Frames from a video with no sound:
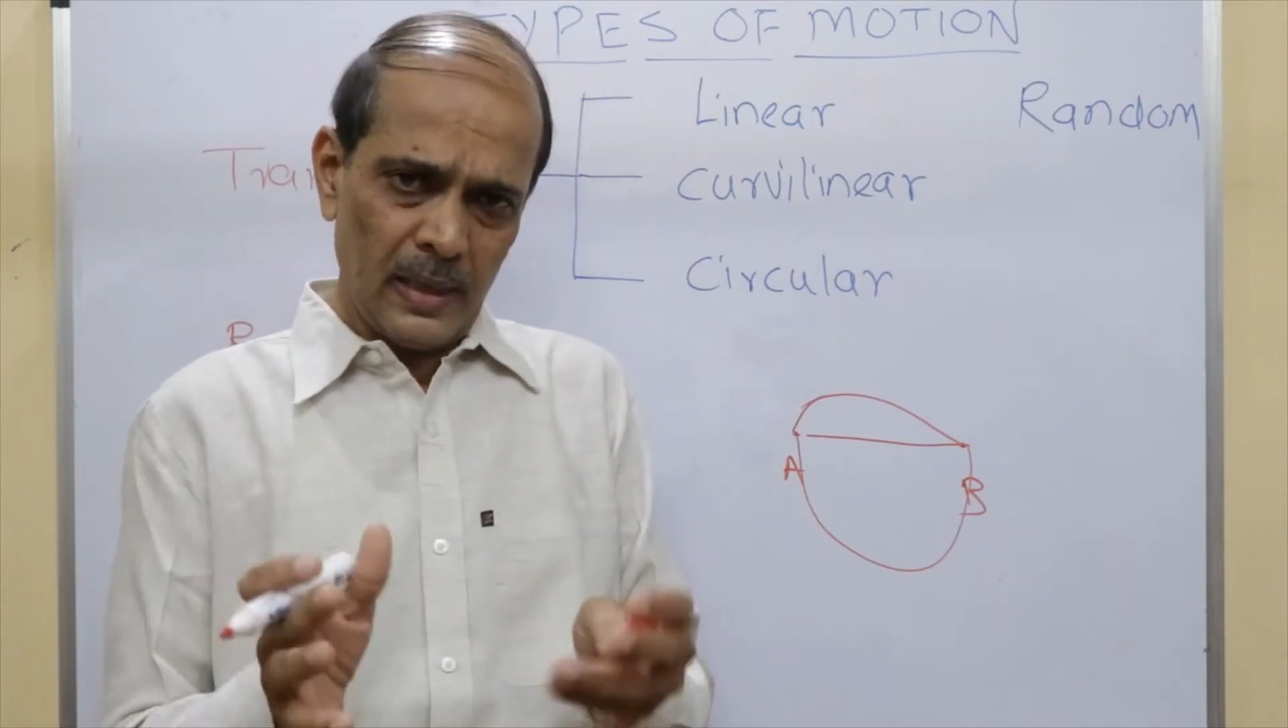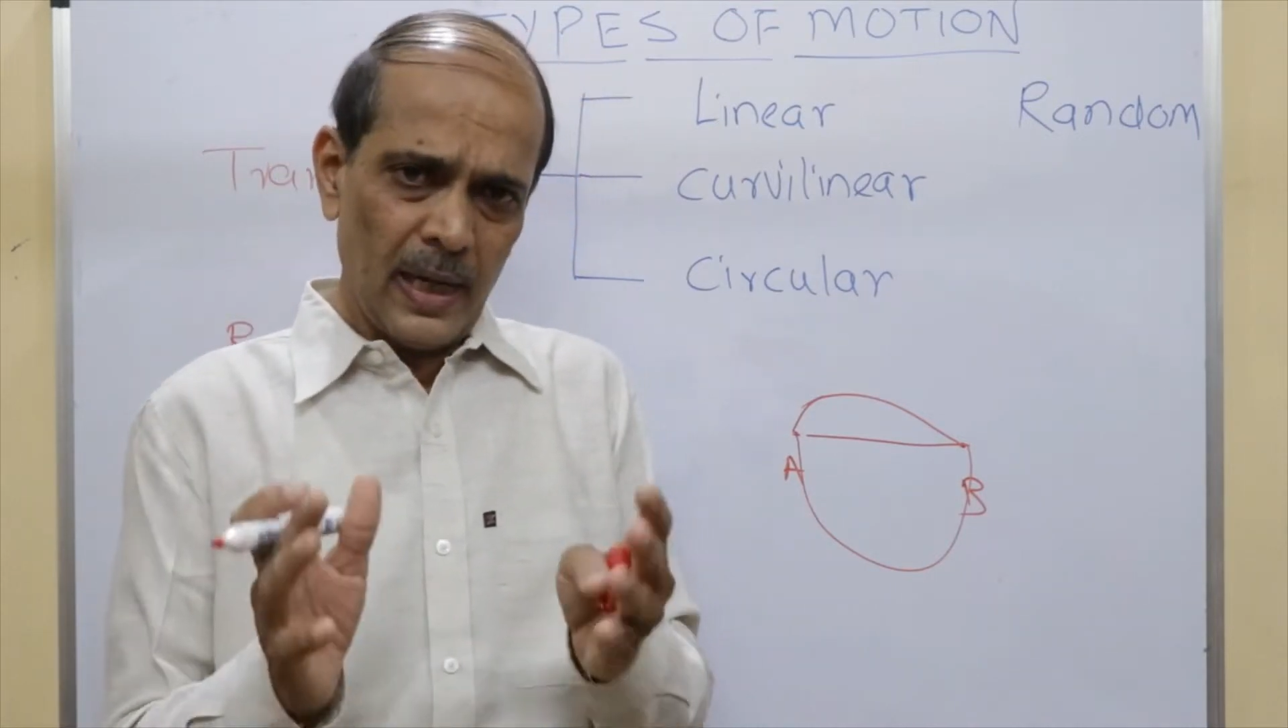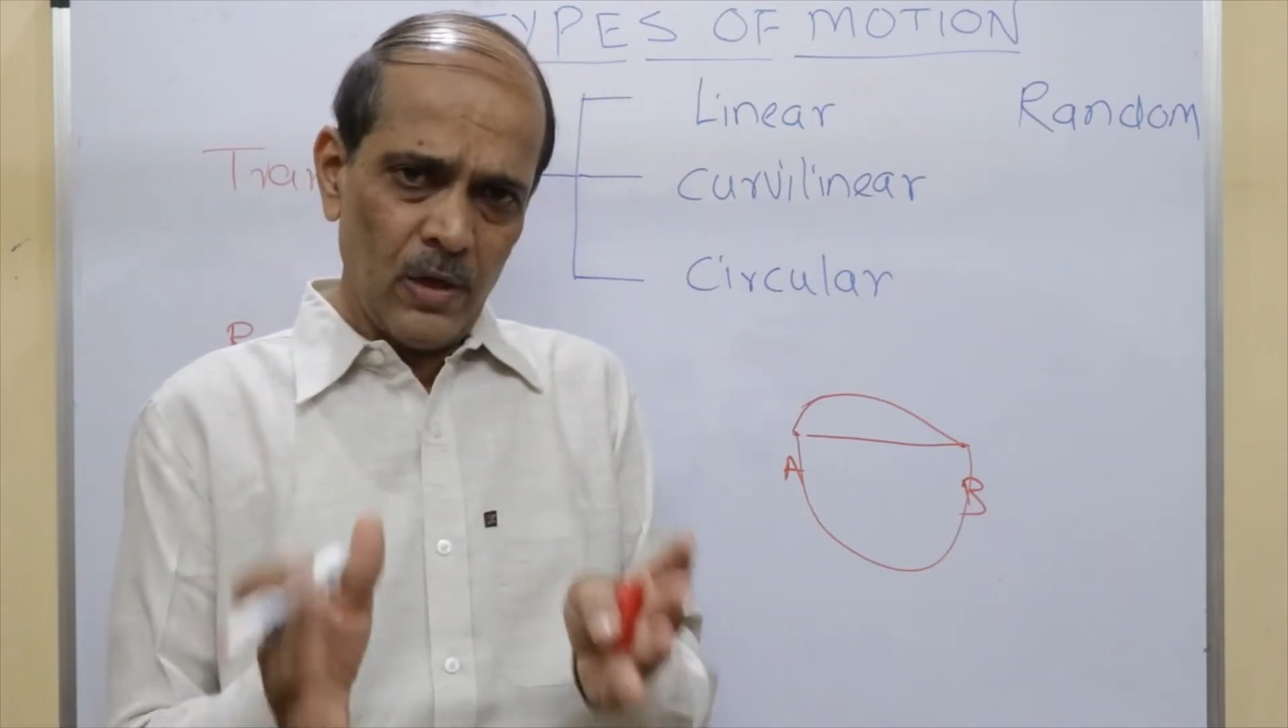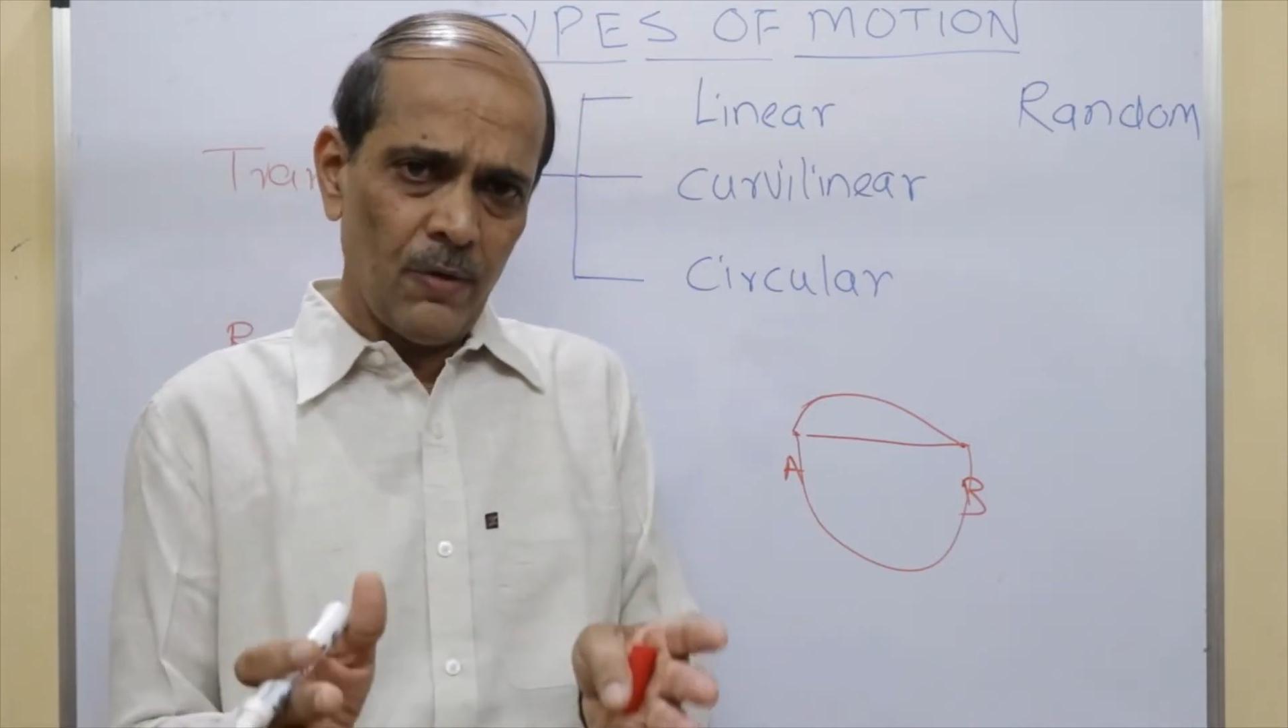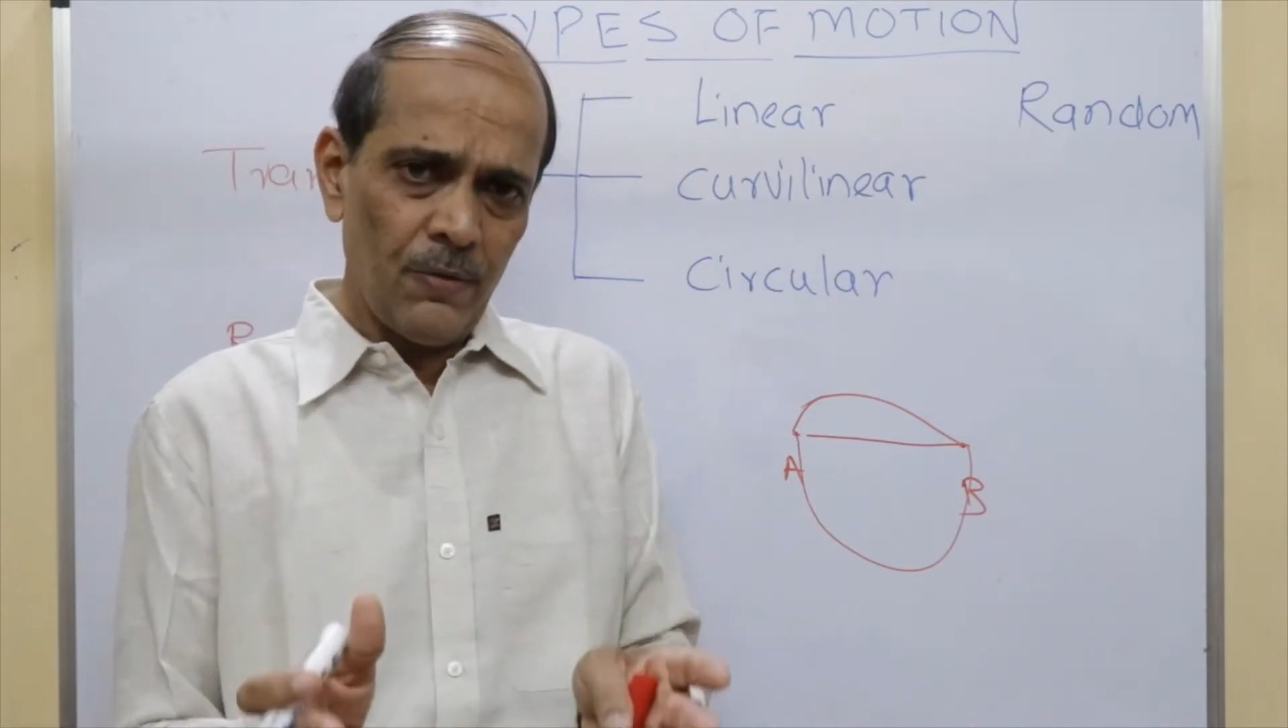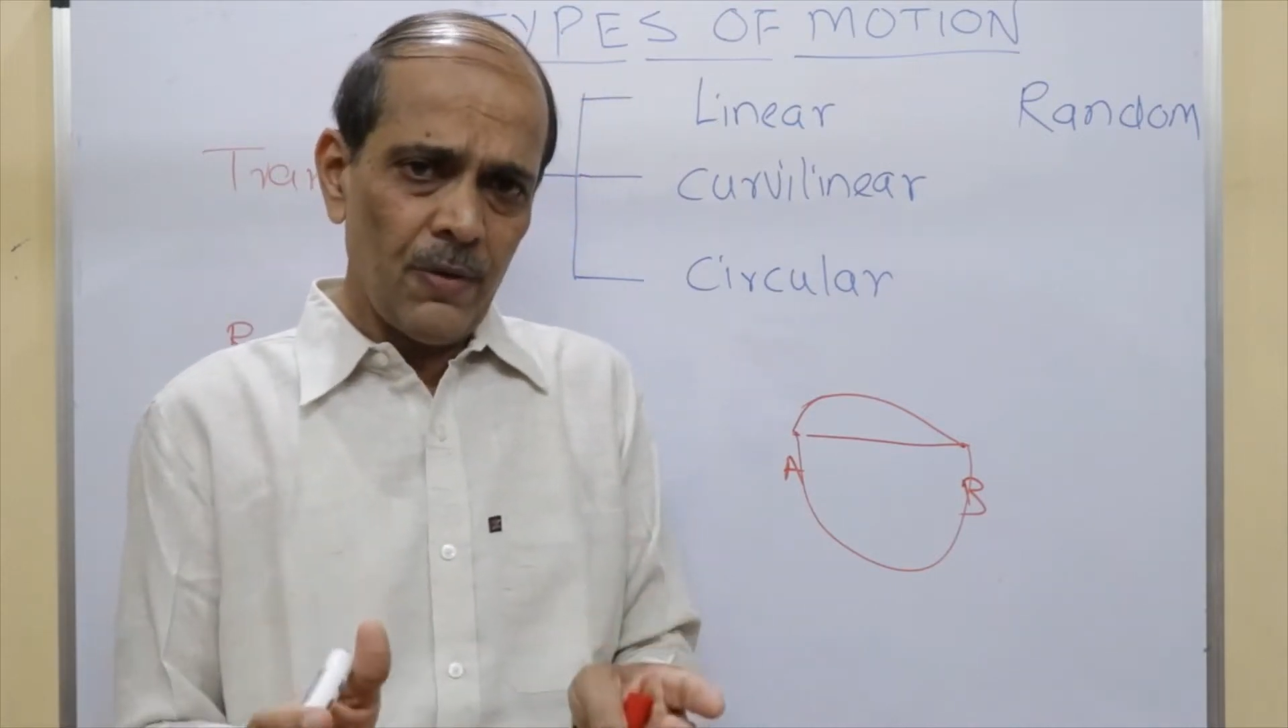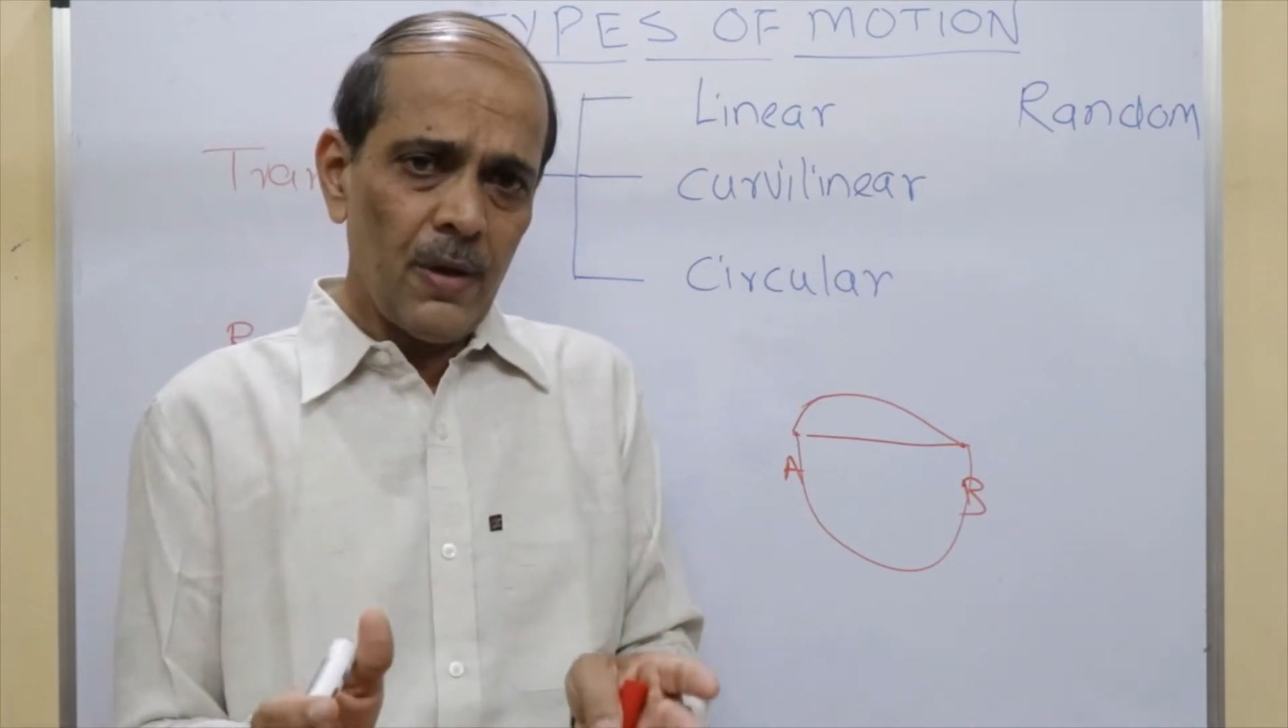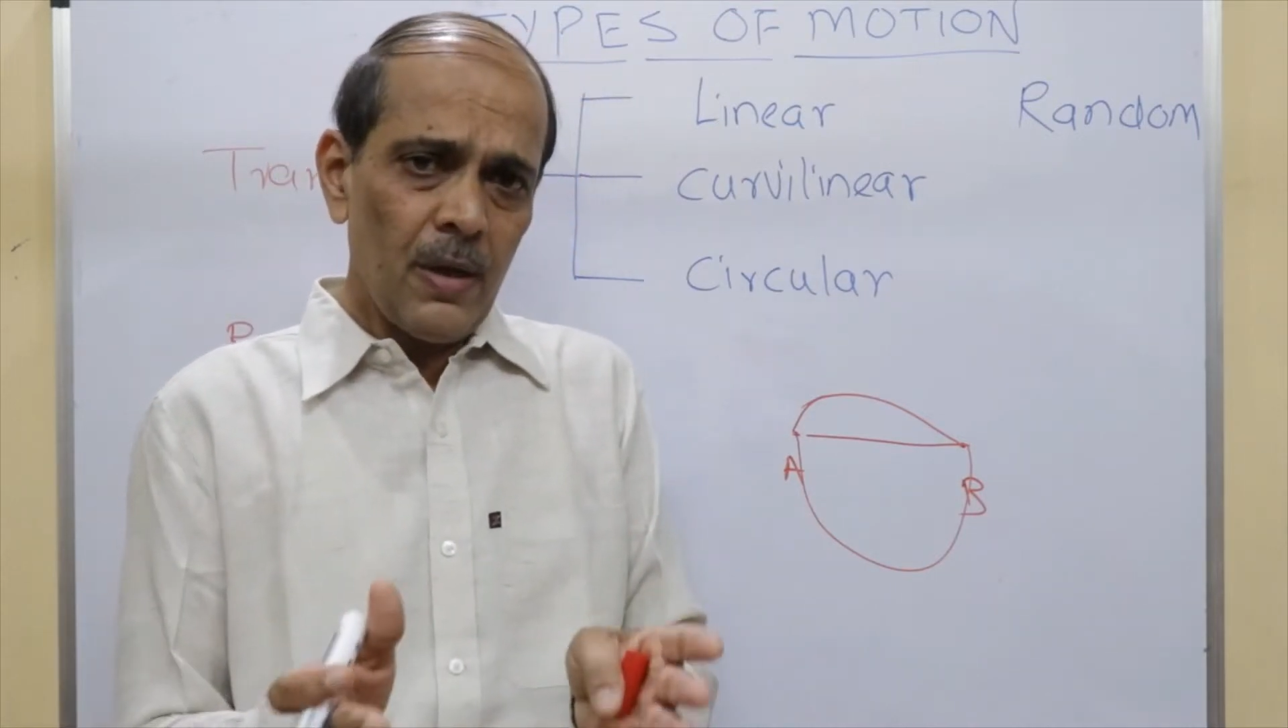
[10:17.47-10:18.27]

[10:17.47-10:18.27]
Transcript: kind of